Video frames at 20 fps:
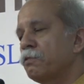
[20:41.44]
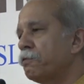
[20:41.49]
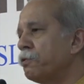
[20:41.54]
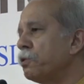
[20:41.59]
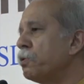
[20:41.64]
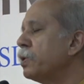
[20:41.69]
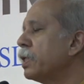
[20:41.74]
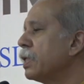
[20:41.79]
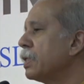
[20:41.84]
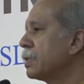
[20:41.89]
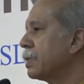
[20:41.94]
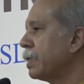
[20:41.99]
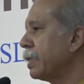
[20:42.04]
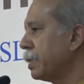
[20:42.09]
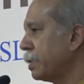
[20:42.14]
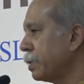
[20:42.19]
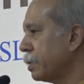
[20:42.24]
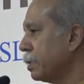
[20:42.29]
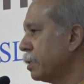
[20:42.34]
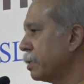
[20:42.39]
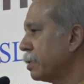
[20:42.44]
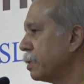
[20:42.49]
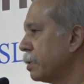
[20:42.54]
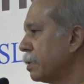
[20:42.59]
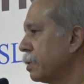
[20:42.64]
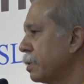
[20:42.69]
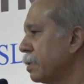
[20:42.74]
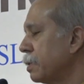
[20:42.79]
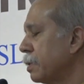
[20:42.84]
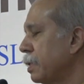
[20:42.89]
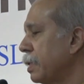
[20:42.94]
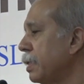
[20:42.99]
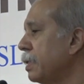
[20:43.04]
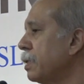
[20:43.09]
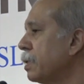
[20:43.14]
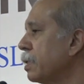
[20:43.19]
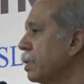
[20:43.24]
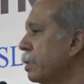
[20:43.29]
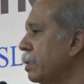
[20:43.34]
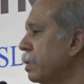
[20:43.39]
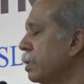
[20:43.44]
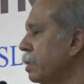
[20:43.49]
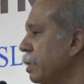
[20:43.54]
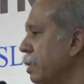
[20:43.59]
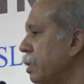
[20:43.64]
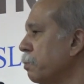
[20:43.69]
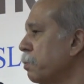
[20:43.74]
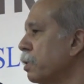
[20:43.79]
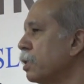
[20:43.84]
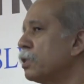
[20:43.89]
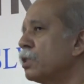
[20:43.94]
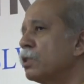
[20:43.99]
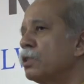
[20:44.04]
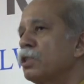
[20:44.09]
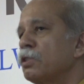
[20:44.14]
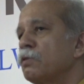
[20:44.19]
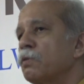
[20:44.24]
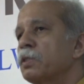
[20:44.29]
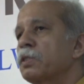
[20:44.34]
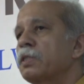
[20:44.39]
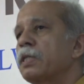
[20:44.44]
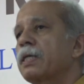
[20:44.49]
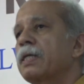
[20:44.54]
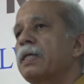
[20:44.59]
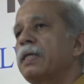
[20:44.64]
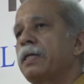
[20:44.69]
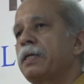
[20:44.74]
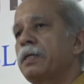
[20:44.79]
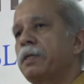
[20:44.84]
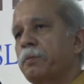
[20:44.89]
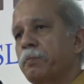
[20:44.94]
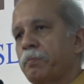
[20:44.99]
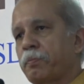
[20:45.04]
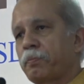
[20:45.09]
Few days later, internal emergency was declared.